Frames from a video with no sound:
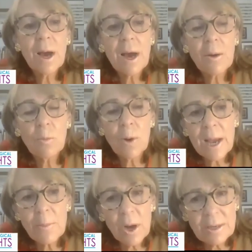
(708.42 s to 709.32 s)
what
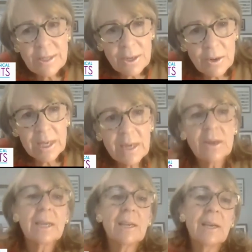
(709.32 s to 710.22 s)
I'm also
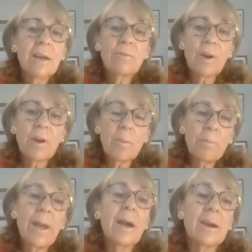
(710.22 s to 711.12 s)
hearing from
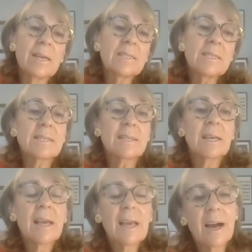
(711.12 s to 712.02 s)
parents
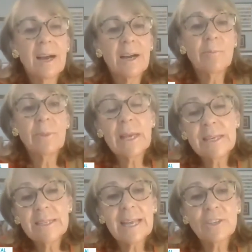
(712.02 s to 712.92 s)

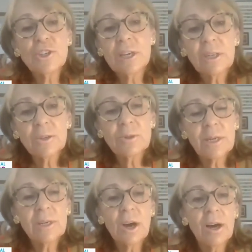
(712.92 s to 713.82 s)
is that
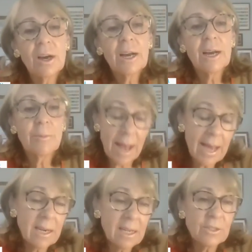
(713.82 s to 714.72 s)
children,
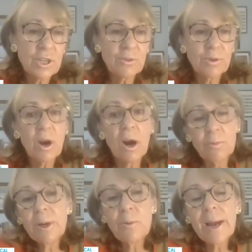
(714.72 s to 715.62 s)
adult children, are
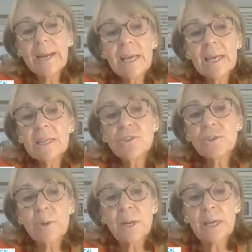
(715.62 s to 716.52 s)
rewriting
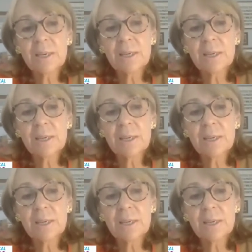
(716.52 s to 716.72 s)
history.